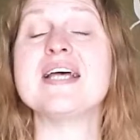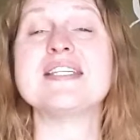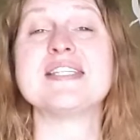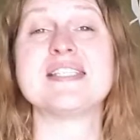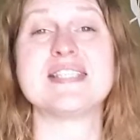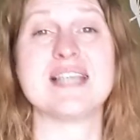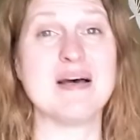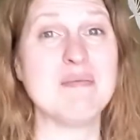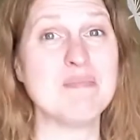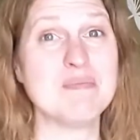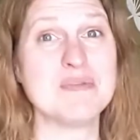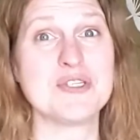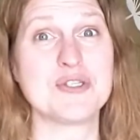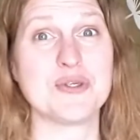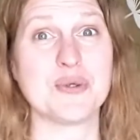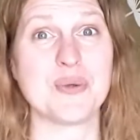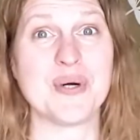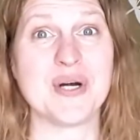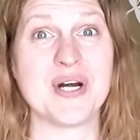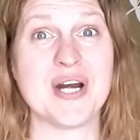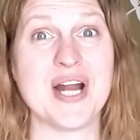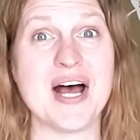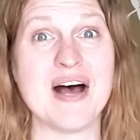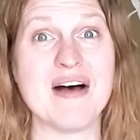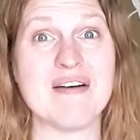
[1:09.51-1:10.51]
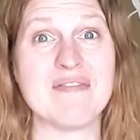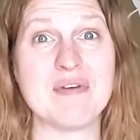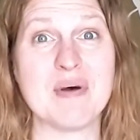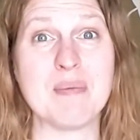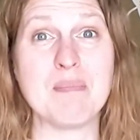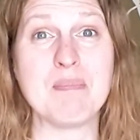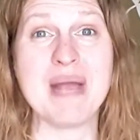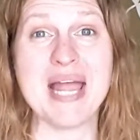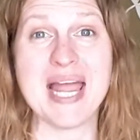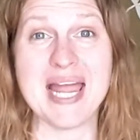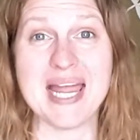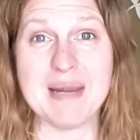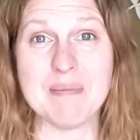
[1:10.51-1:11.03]
some sort of a
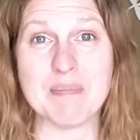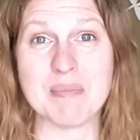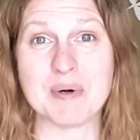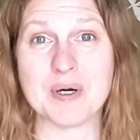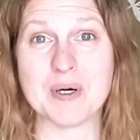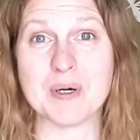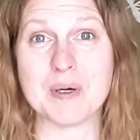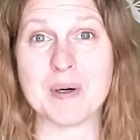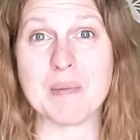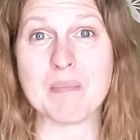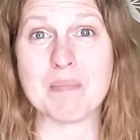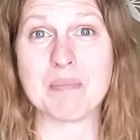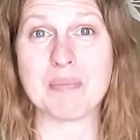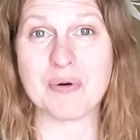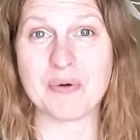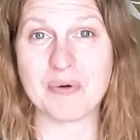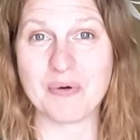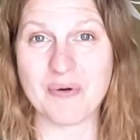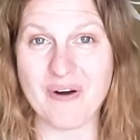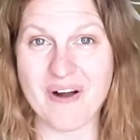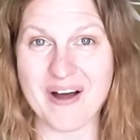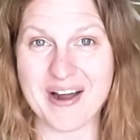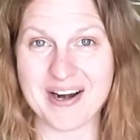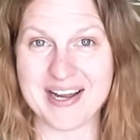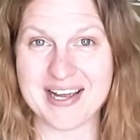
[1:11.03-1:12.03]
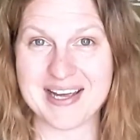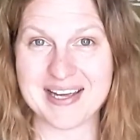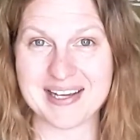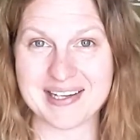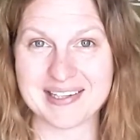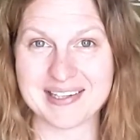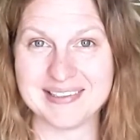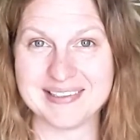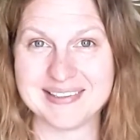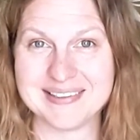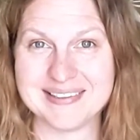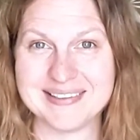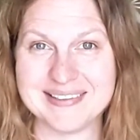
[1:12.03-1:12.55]
paper
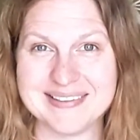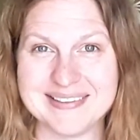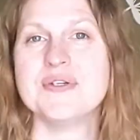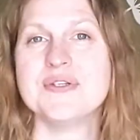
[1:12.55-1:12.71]
product.